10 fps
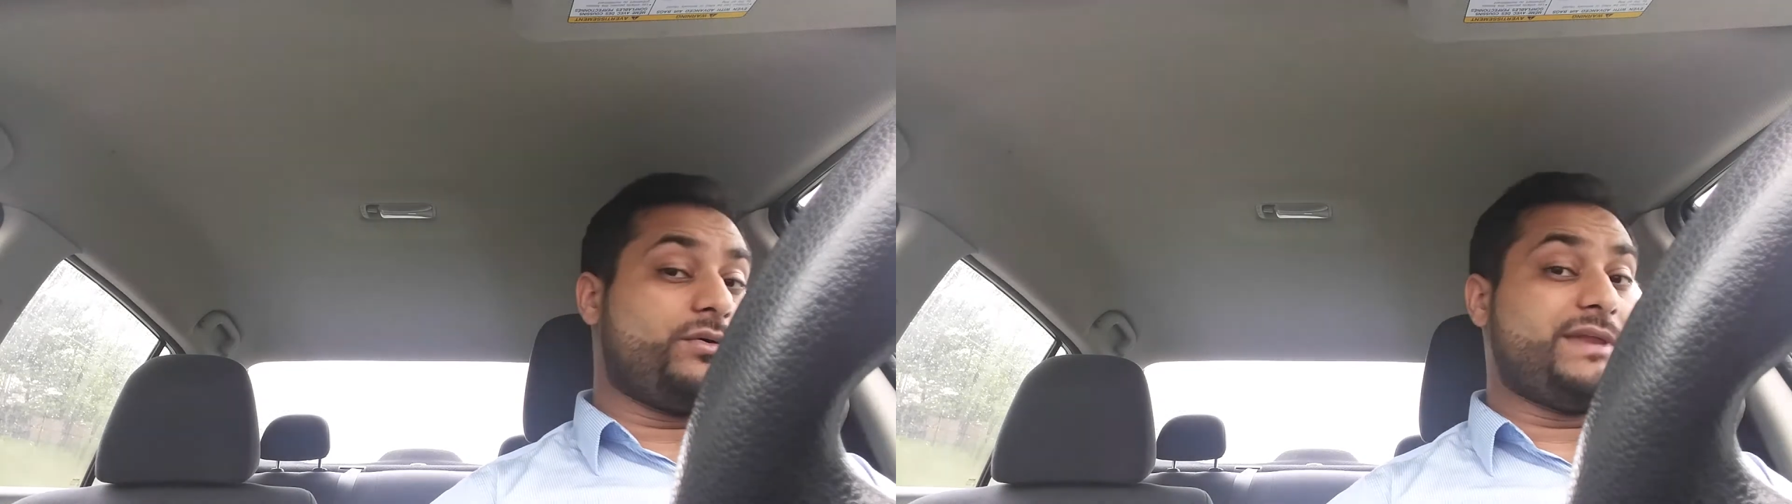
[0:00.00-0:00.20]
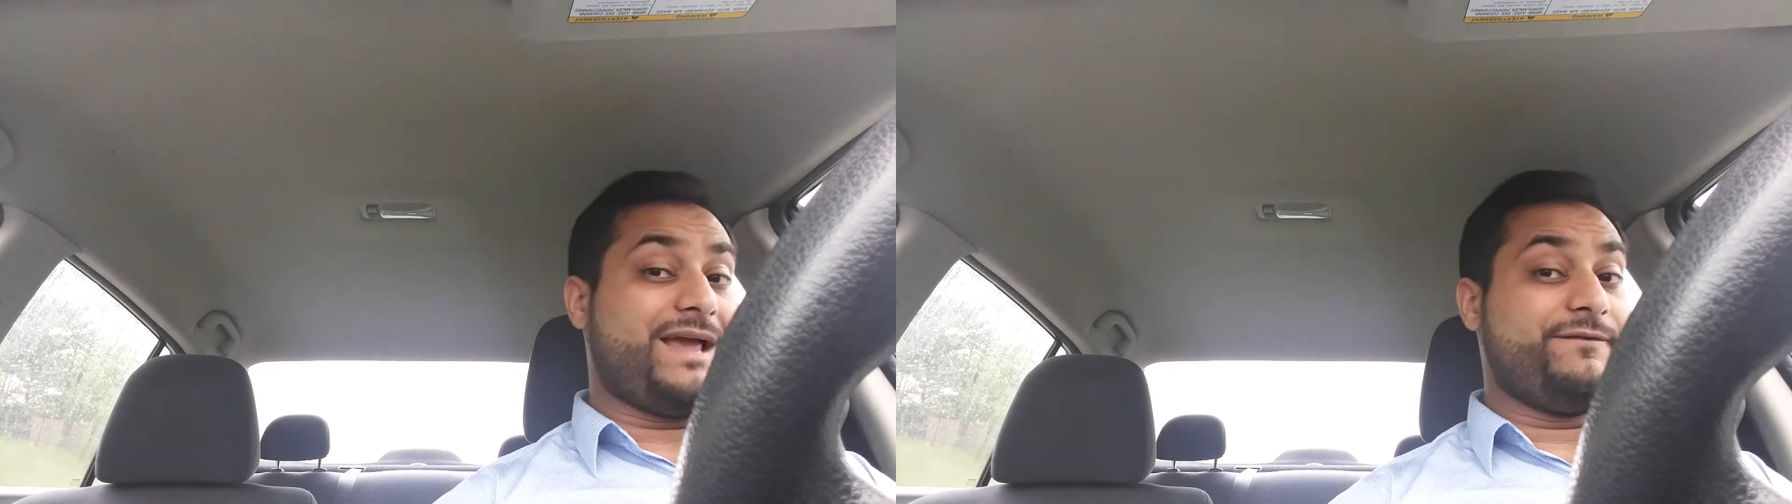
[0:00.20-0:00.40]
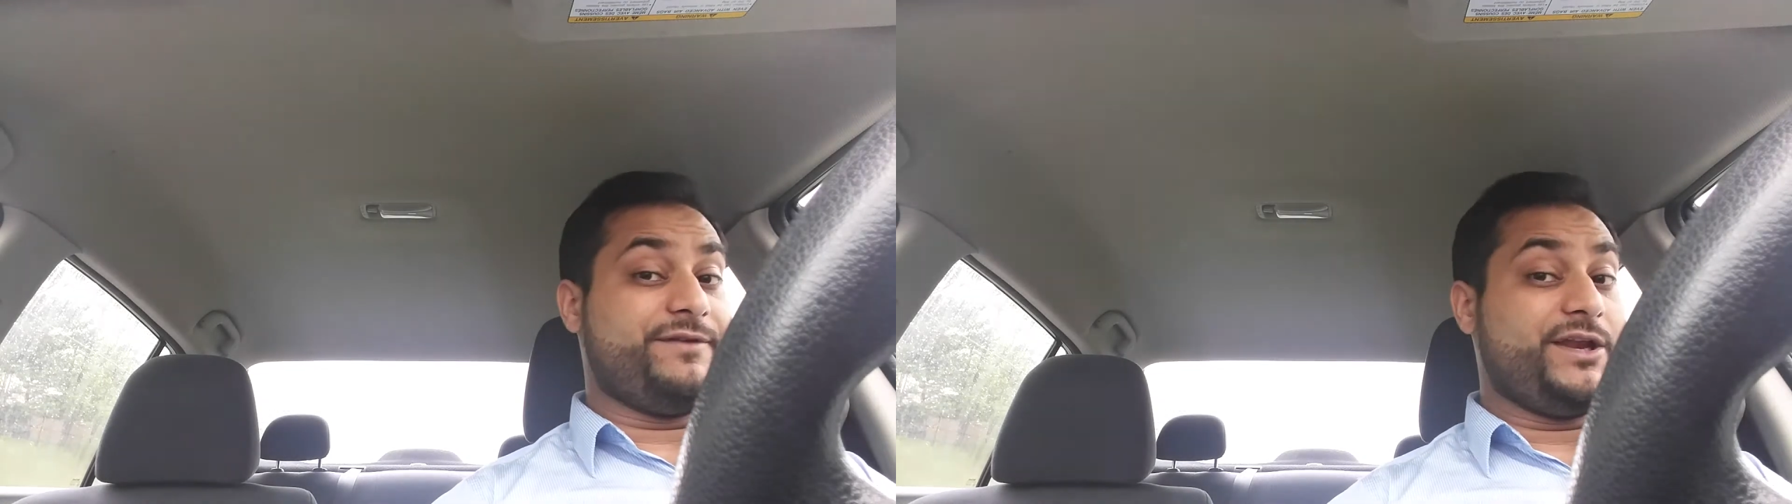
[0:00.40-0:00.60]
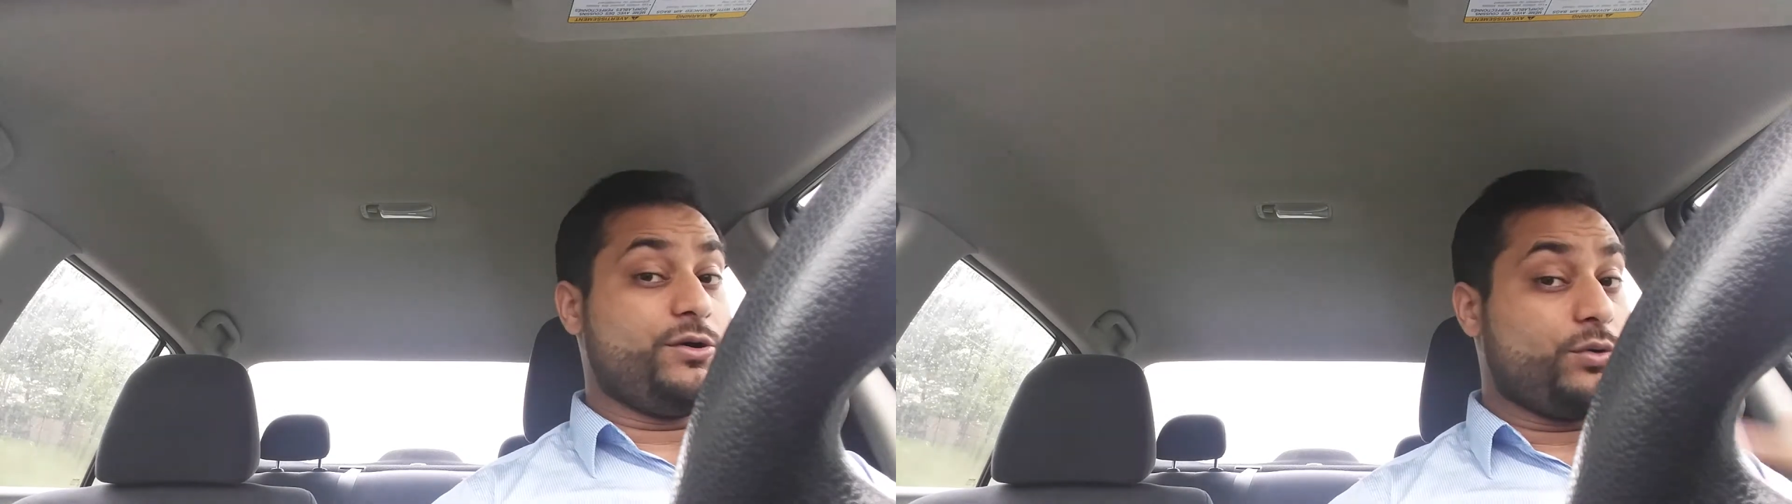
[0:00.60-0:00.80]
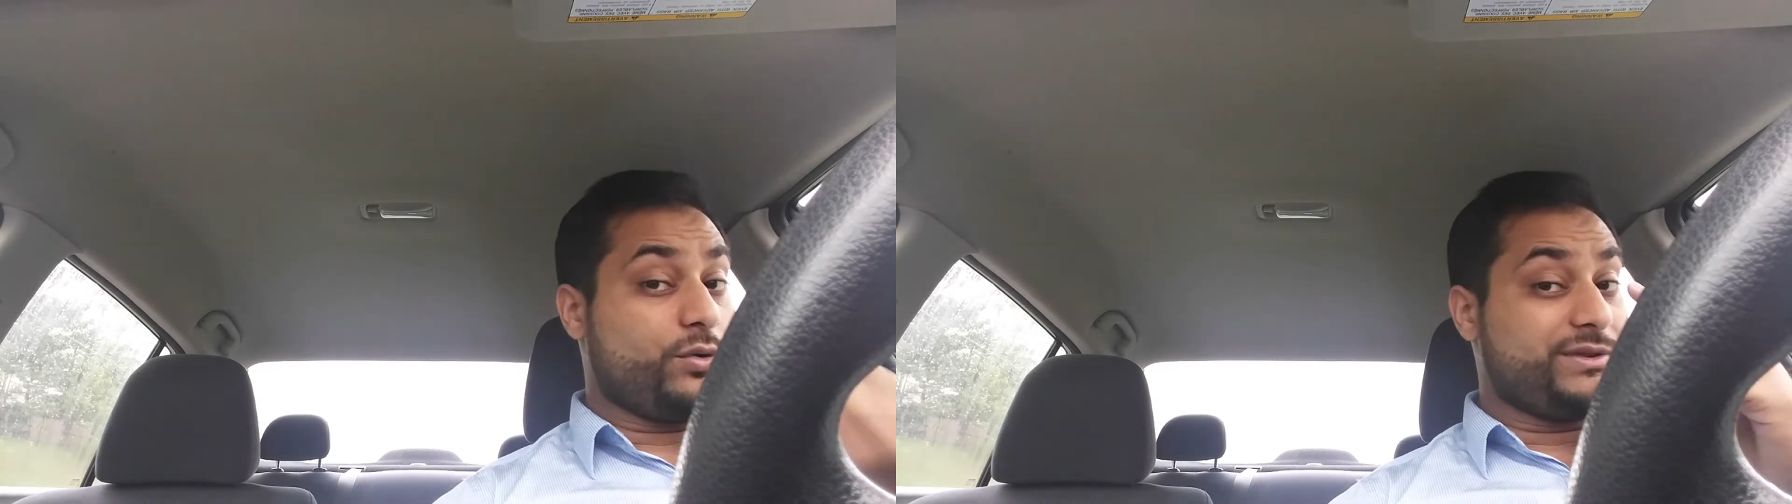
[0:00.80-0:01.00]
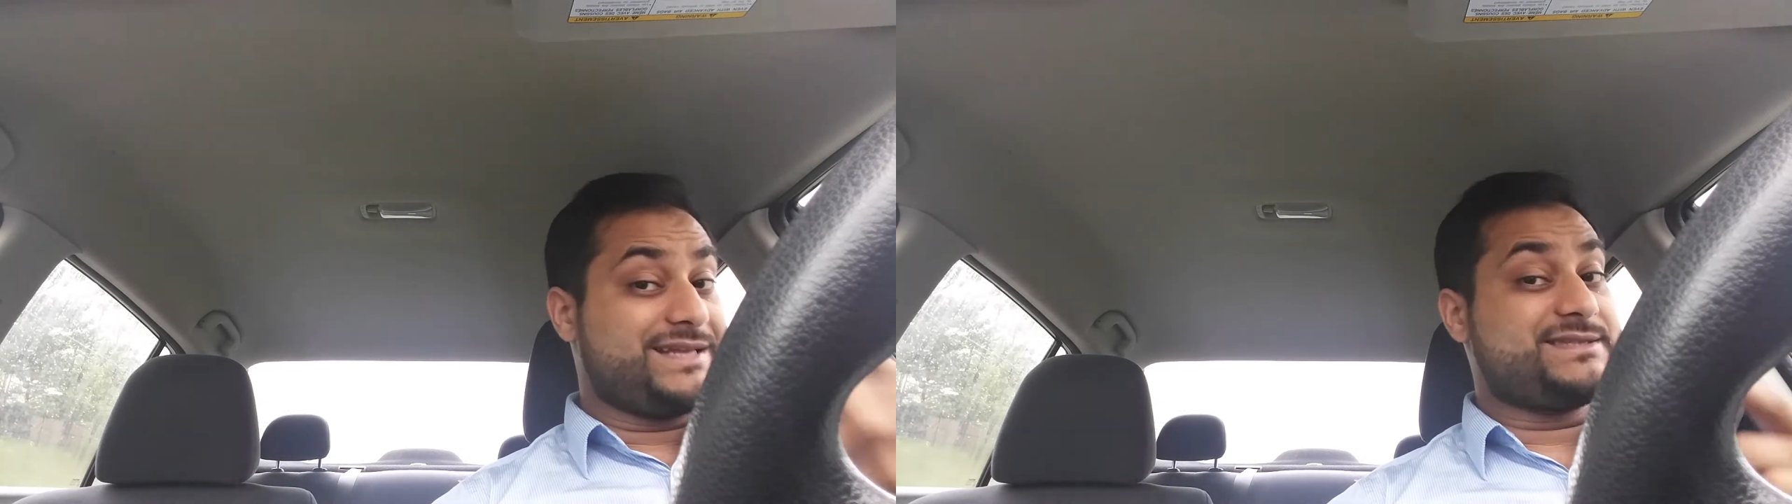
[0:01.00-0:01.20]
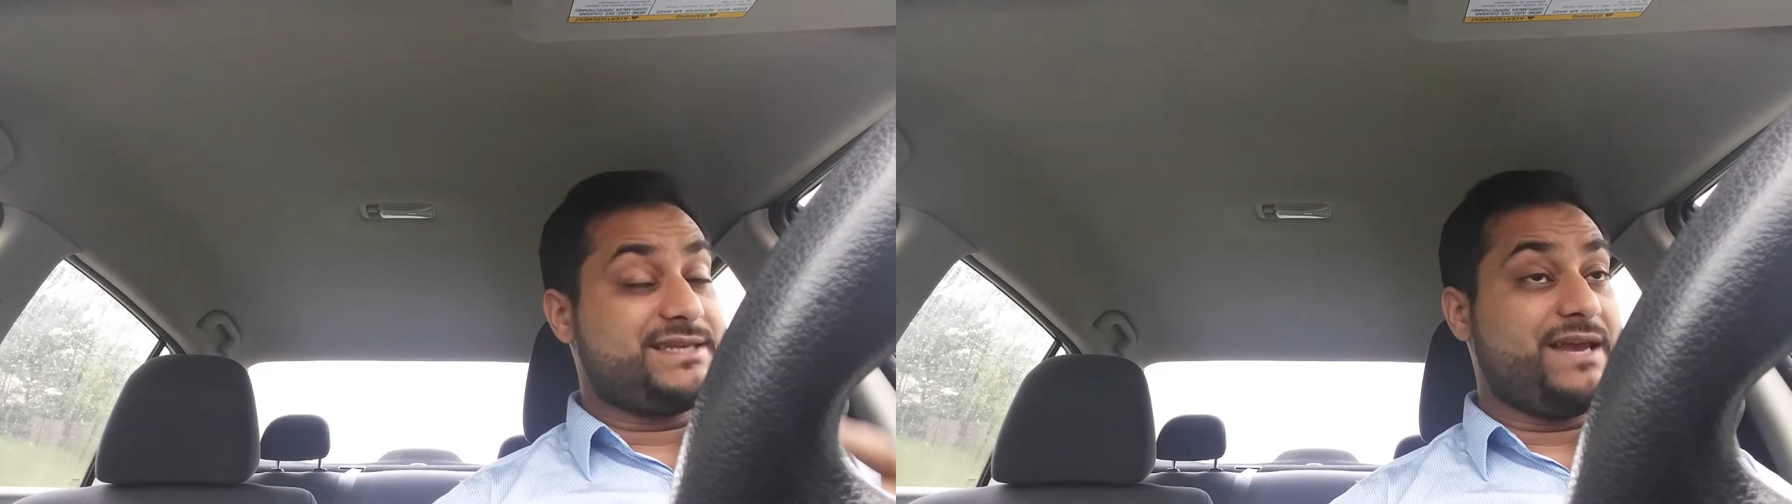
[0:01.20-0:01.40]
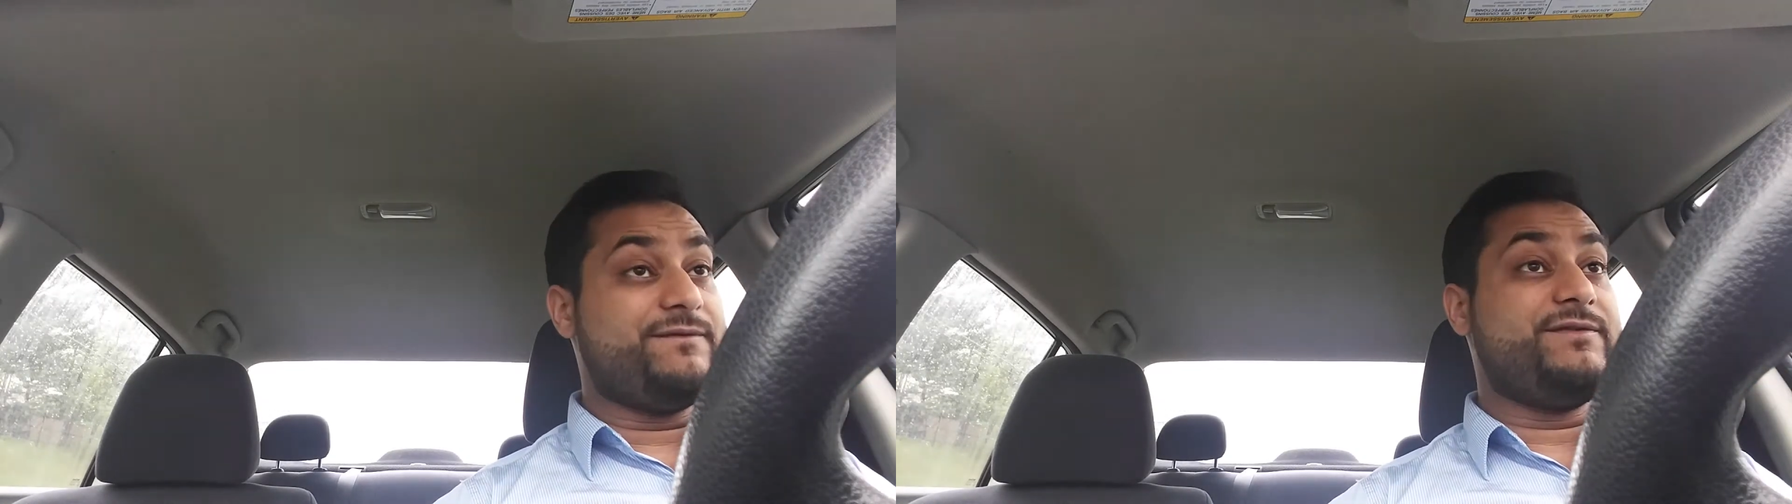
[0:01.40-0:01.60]
on that video on that
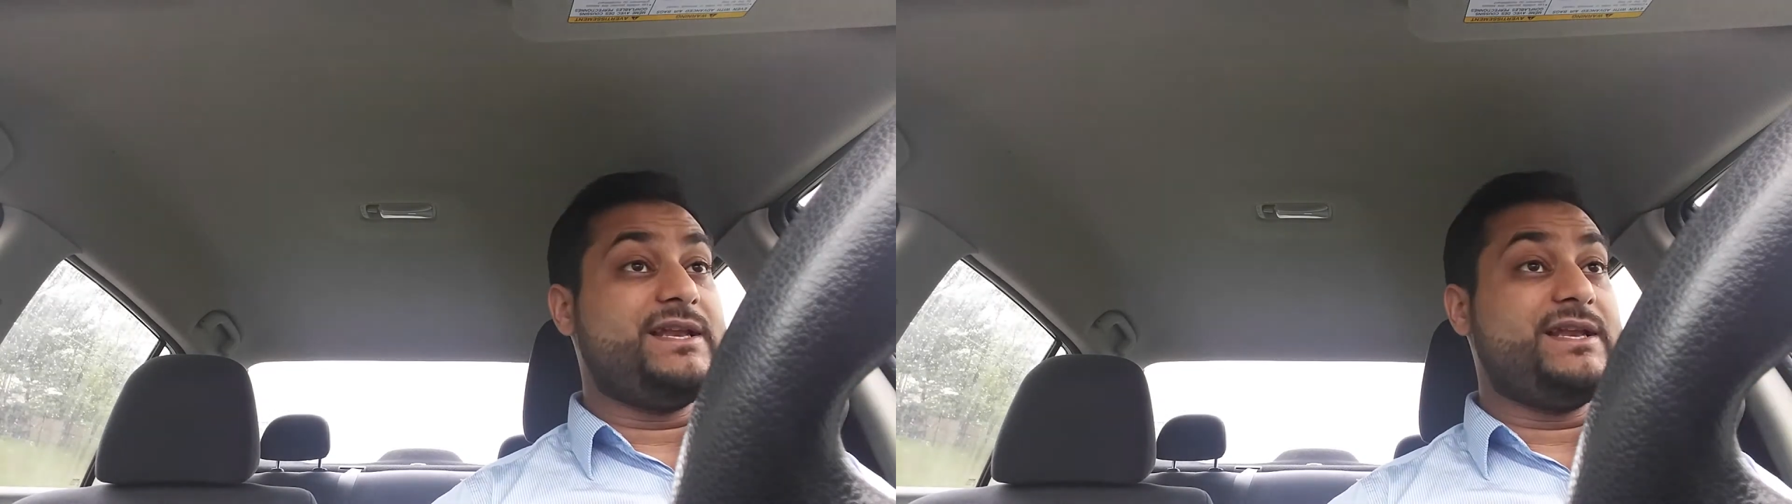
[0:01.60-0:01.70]
same